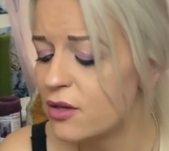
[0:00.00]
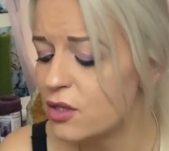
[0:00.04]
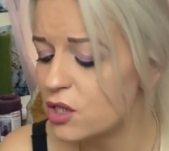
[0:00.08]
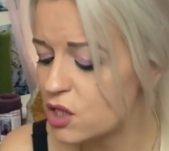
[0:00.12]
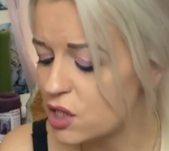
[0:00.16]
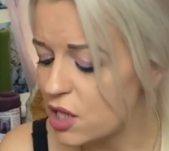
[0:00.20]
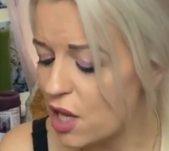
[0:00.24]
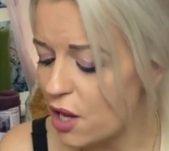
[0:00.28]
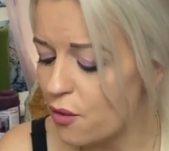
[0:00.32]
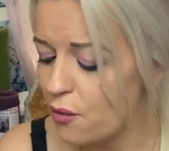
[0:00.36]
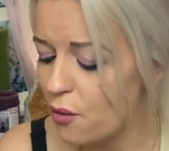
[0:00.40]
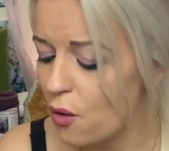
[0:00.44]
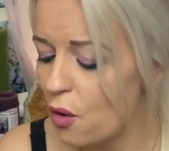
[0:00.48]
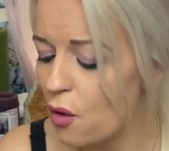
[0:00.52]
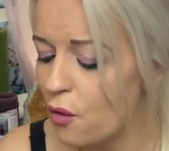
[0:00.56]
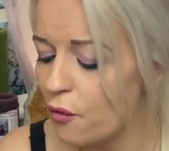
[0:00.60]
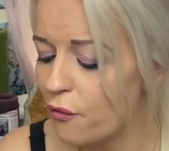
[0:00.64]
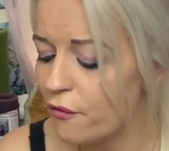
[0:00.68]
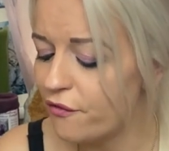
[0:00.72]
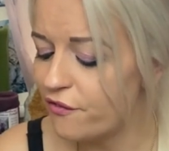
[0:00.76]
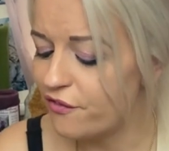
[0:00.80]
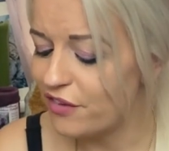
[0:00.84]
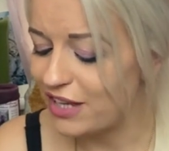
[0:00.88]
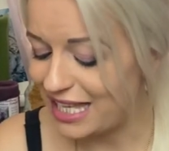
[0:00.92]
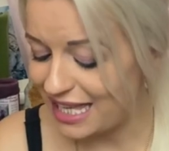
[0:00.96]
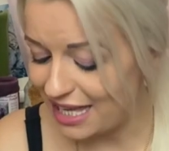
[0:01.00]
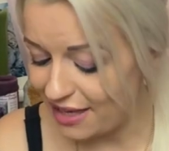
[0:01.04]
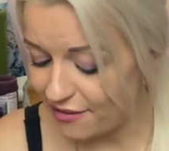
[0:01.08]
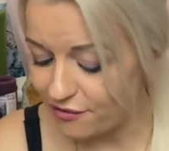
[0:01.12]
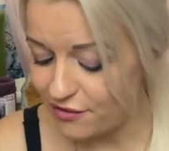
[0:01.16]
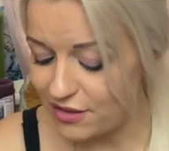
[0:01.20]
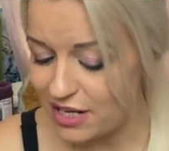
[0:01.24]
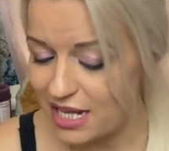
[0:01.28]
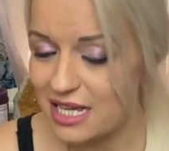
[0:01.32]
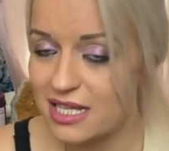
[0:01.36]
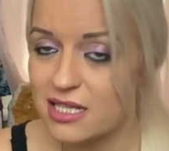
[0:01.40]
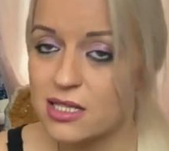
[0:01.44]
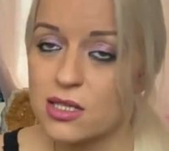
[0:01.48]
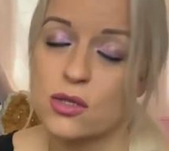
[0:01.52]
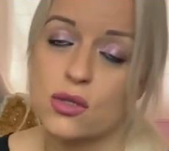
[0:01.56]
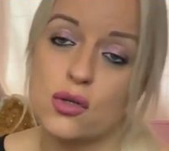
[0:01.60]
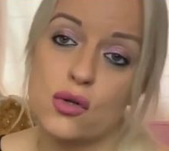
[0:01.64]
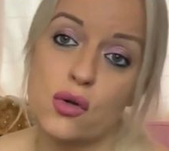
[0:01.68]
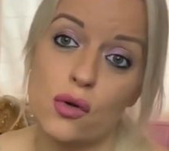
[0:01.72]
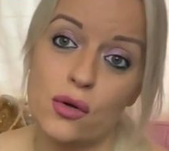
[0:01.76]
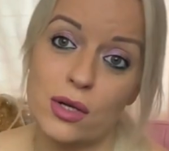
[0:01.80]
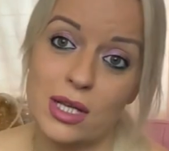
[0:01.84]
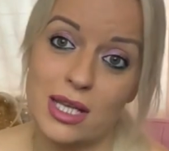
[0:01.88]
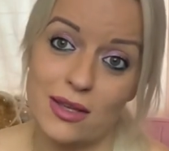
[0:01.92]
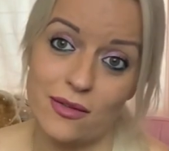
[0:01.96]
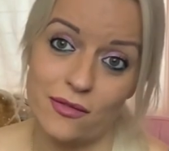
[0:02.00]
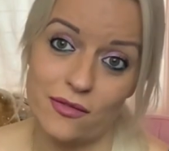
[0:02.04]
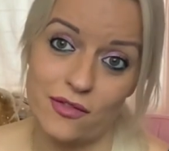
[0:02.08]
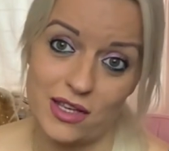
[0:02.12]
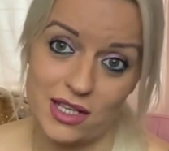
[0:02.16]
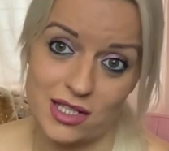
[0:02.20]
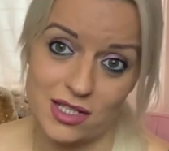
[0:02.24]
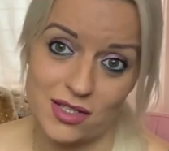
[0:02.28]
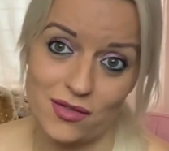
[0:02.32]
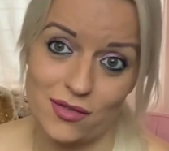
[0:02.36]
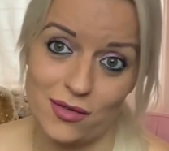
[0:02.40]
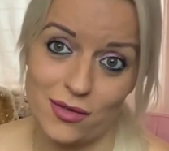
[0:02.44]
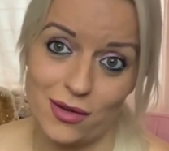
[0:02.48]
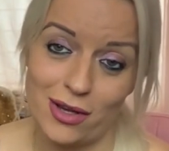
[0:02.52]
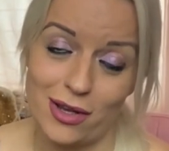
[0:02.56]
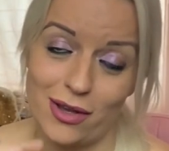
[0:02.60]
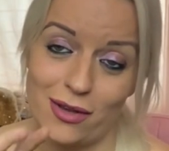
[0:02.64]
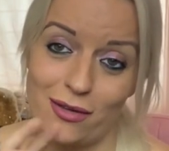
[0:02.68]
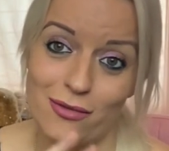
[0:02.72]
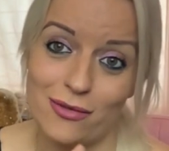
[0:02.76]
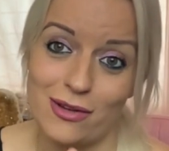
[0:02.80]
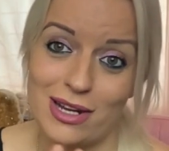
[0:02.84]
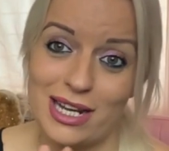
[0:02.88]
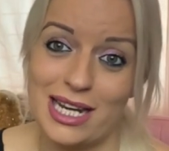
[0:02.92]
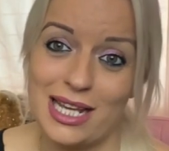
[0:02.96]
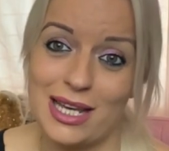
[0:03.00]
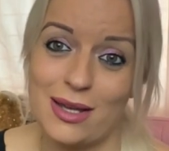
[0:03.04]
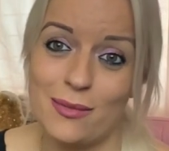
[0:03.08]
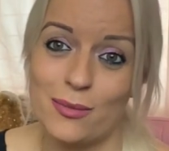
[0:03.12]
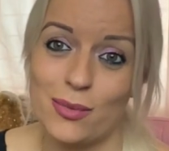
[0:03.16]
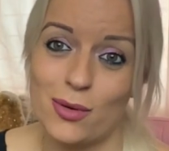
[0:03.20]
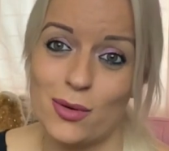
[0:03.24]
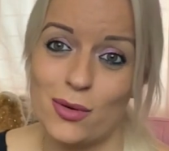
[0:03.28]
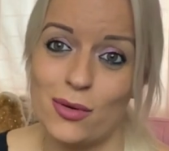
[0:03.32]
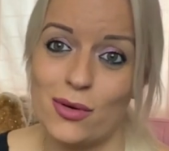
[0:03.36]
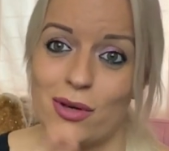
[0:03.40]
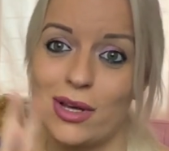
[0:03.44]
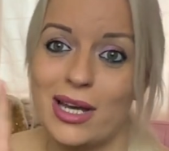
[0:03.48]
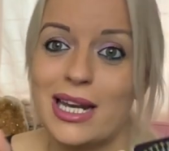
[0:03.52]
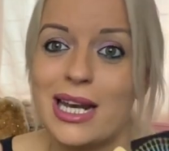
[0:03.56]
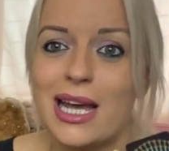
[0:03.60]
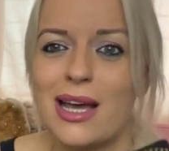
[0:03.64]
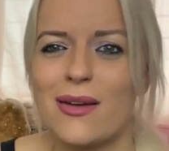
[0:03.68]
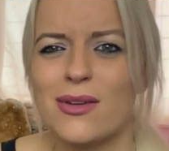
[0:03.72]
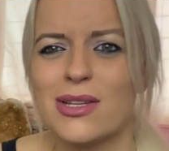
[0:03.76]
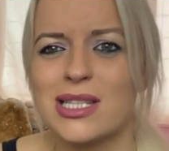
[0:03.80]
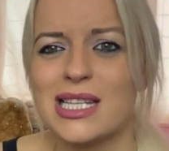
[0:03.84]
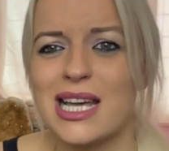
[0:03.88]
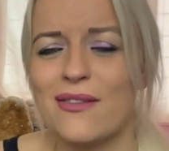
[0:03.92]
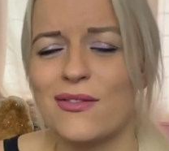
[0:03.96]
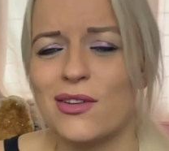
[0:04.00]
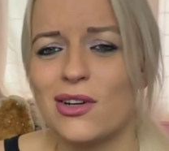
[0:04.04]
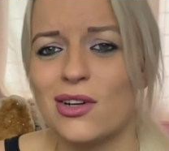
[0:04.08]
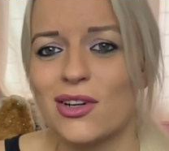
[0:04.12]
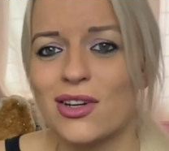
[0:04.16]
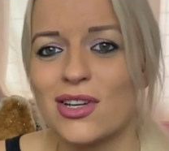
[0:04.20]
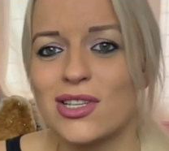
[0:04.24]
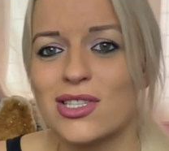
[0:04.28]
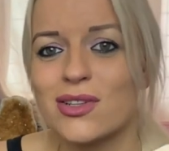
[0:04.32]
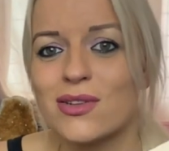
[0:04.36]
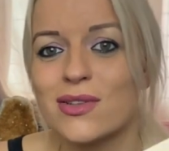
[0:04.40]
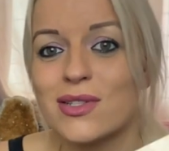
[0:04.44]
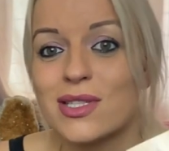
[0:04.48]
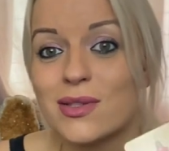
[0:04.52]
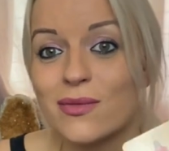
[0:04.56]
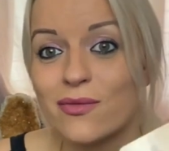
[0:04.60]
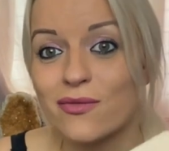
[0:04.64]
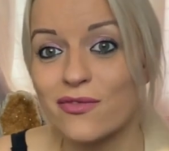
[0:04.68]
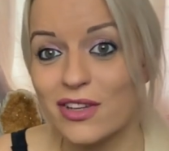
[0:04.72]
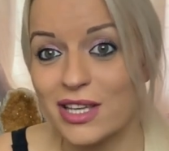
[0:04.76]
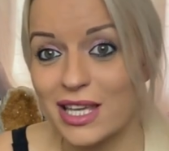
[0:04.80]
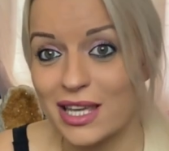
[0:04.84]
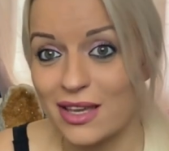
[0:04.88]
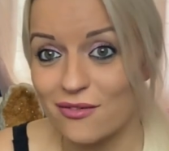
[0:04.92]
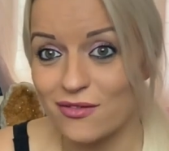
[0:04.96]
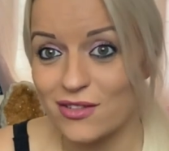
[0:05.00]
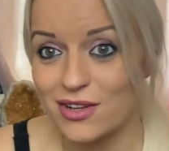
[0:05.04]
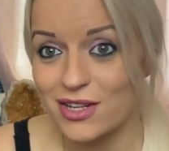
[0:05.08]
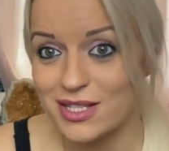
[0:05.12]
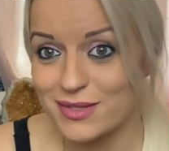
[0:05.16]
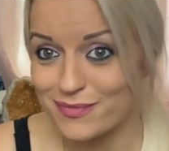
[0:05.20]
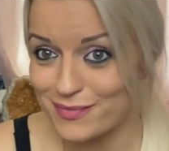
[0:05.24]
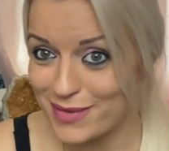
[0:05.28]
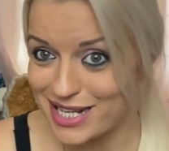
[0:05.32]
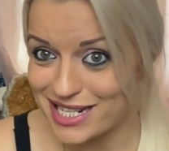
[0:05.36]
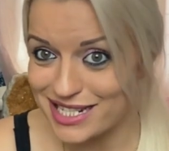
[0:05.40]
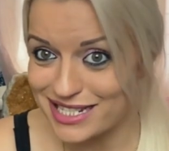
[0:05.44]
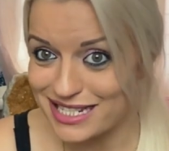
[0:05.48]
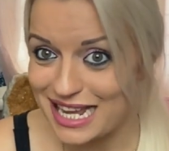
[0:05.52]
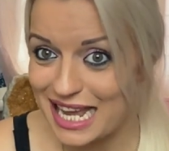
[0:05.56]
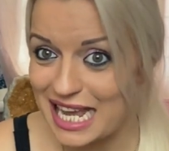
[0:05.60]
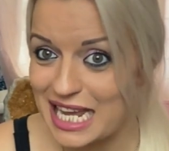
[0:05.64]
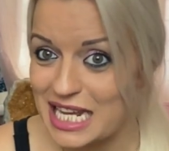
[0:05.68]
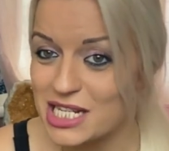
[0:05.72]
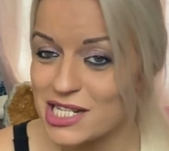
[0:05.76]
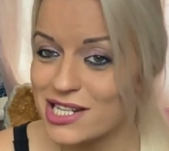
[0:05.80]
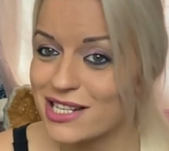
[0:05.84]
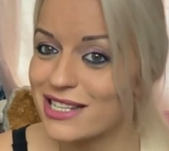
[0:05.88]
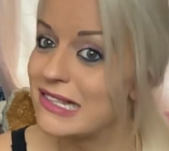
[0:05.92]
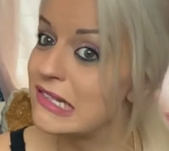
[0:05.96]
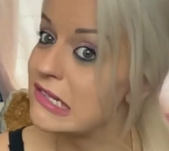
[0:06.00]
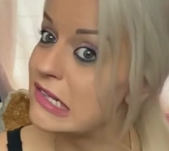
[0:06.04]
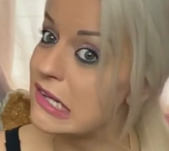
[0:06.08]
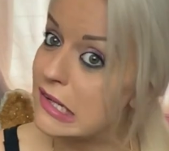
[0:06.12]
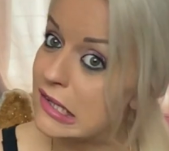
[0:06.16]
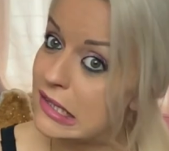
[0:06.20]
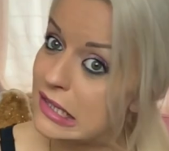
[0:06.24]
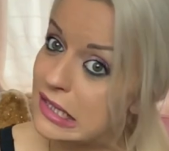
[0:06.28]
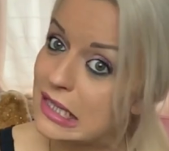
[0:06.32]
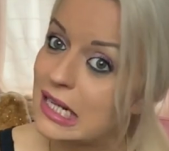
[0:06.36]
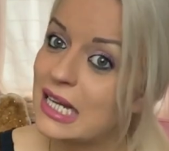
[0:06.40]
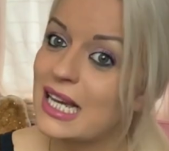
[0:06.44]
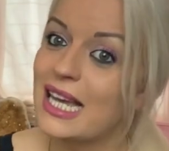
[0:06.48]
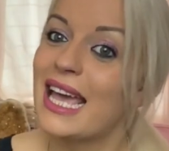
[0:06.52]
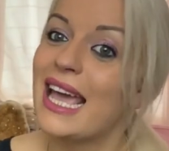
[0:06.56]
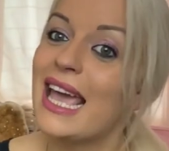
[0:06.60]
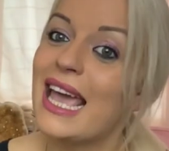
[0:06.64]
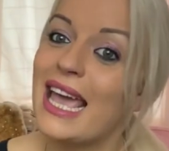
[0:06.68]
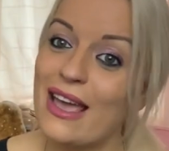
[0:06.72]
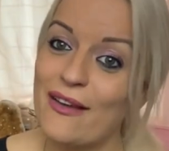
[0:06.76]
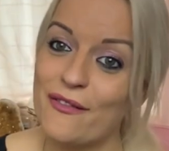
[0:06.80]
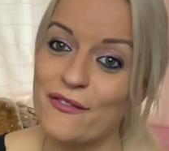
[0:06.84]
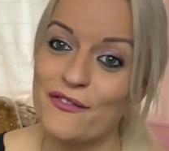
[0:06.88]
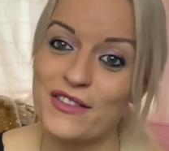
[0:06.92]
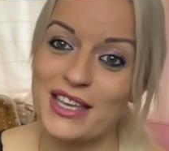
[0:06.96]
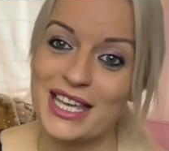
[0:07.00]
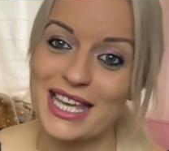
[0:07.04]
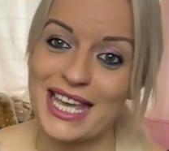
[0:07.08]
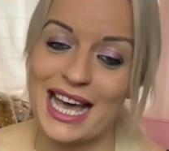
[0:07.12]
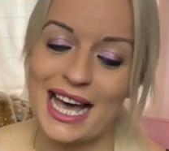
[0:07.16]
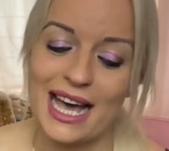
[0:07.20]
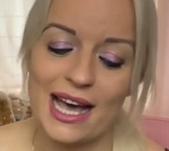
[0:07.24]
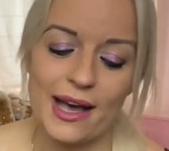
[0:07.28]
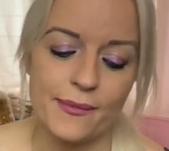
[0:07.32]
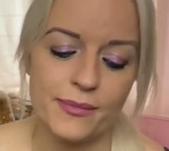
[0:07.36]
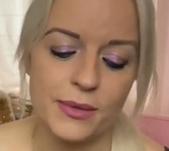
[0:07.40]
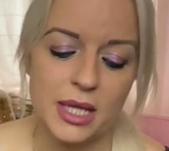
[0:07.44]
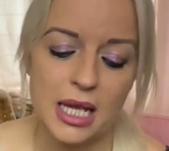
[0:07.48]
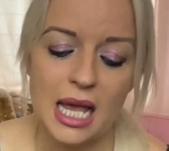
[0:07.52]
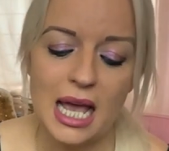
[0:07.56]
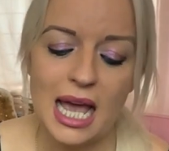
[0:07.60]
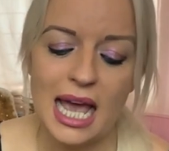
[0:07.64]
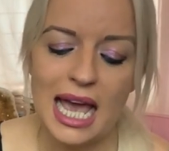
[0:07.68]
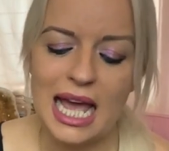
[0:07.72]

So... forgiveness, talking things through, really important. I would have a look at doing some forgiveness meditations if you can.